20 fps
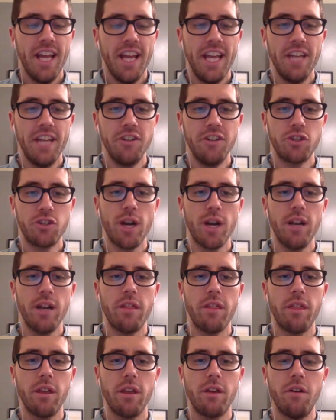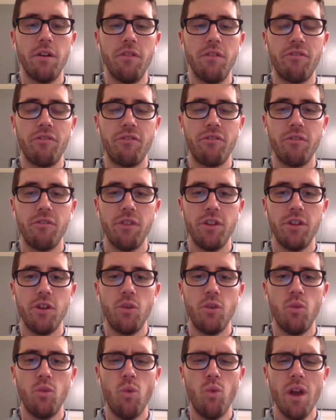in trying to think of you
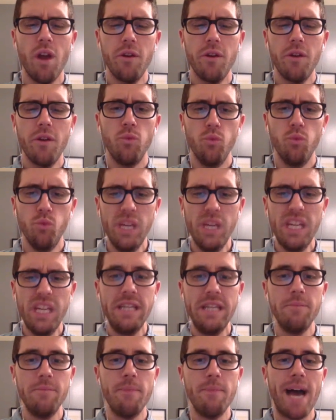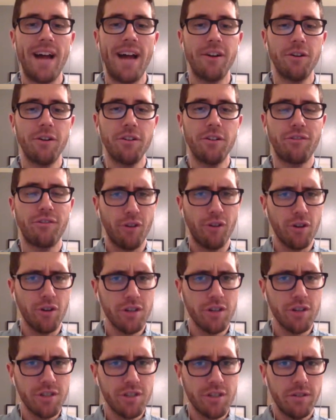know what really matters
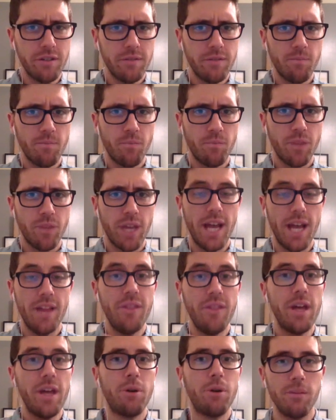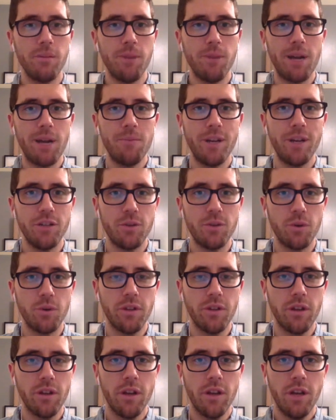first and then putting my money
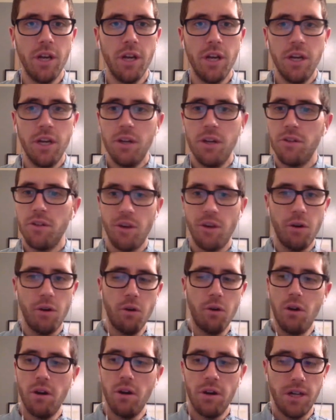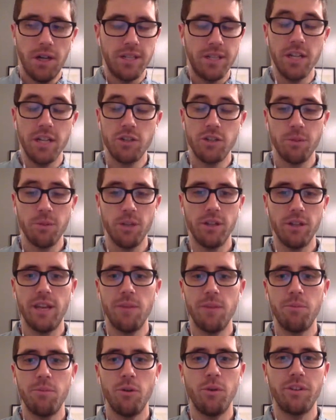towards it so a tangible
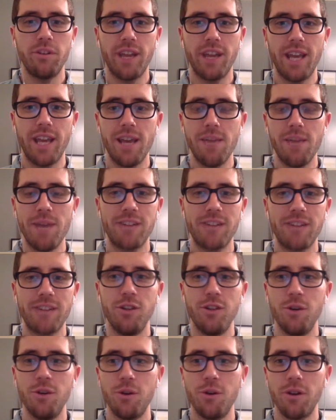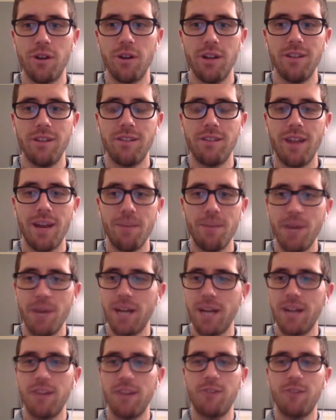example was I came back to New York and said, I'm
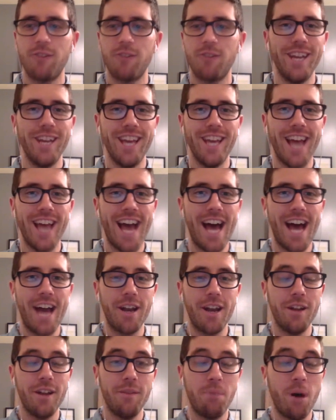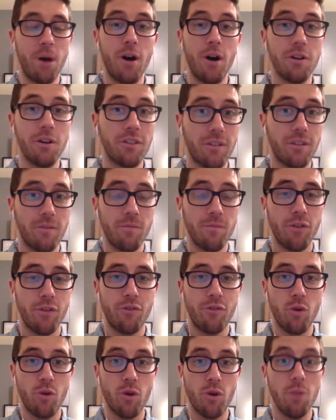not going to spend money at bars
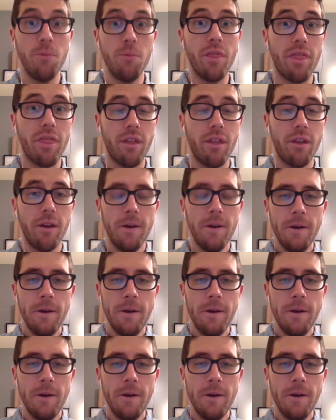for a month